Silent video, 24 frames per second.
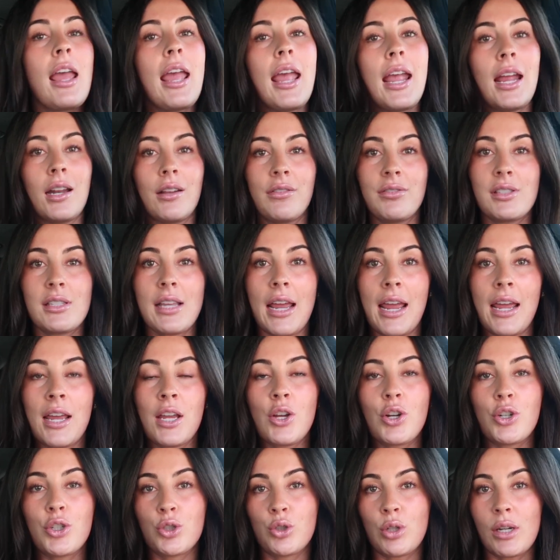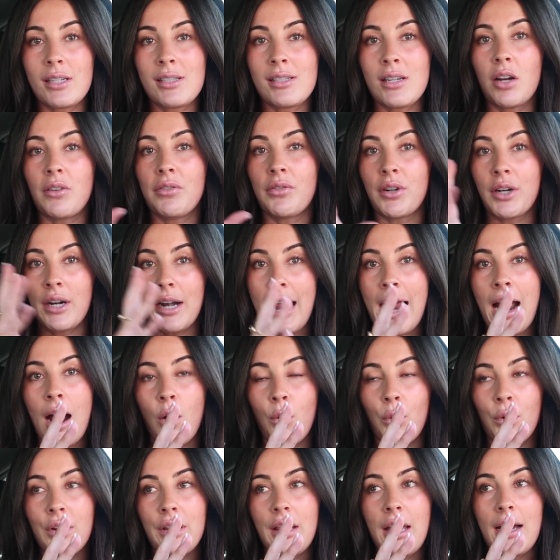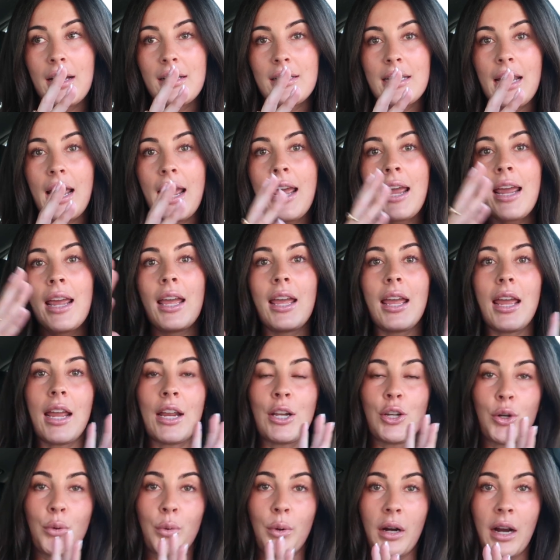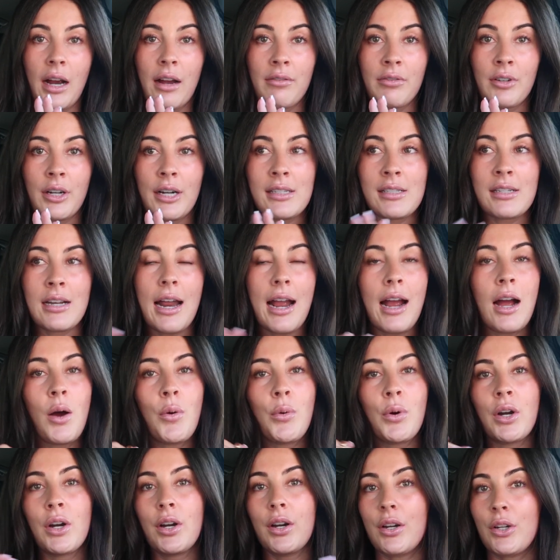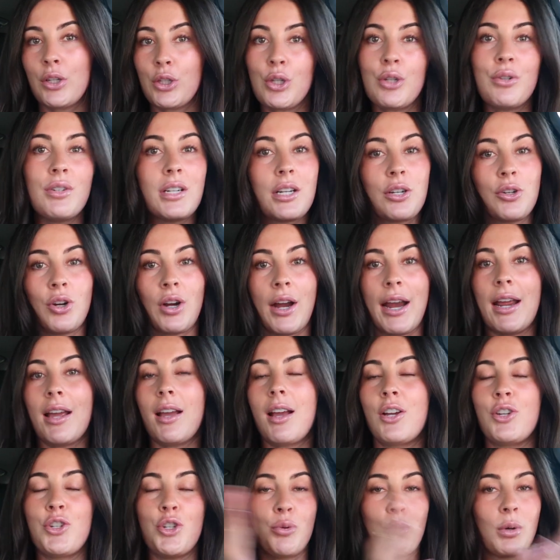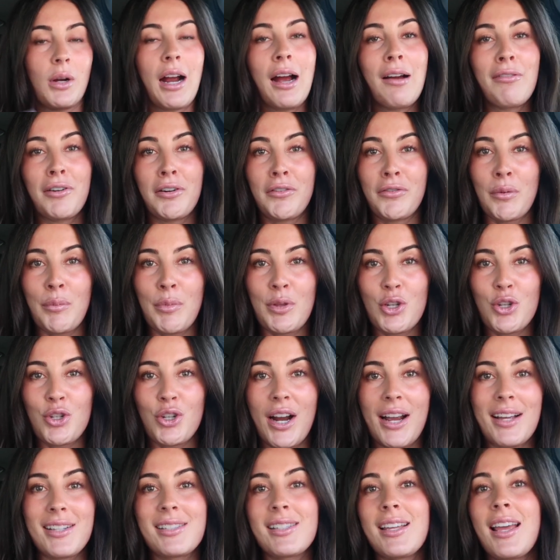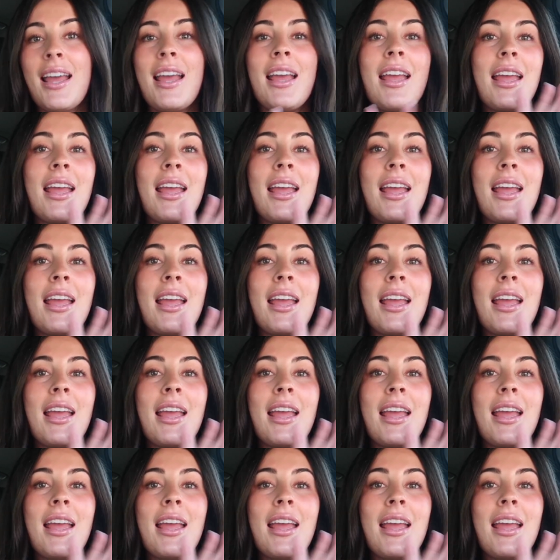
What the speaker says: And if, say, you're stressed out for an hour that day and your recovery is an hour, you did great because you recovered from the stress.